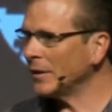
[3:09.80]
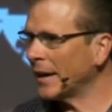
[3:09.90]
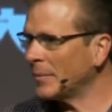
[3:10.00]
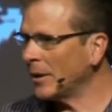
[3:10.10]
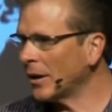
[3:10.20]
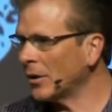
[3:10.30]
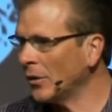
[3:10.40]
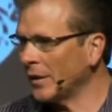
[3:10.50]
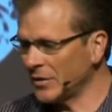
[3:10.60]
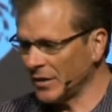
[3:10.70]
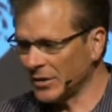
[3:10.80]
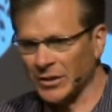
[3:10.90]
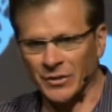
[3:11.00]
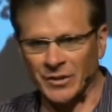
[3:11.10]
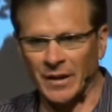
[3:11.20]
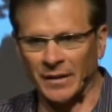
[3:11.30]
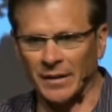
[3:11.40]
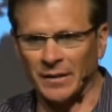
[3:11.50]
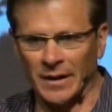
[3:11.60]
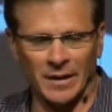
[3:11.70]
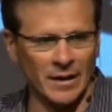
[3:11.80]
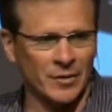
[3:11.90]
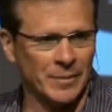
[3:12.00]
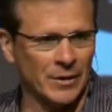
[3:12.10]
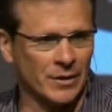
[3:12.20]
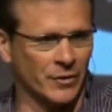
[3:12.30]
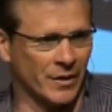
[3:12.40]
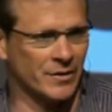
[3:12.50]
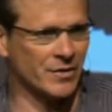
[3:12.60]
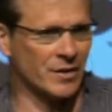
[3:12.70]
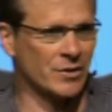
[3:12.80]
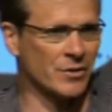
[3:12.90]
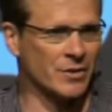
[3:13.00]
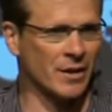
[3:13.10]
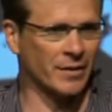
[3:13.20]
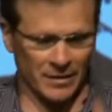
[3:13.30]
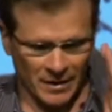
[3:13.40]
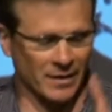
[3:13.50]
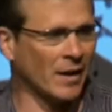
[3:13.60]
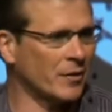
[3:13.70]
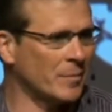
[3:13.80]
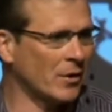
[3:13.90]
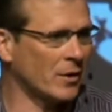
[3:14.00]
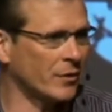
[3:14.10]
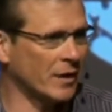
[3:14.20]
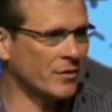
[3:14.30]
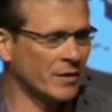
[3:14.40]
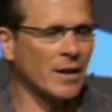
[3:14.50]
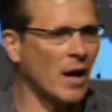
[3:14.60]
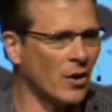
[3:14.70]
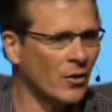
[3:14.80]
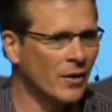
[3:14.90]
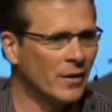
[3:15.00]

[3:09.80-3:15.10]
You get a miracle, then 6 years of nothing, then another miracle, then 6 years of nothing, then another miracle, then six. No.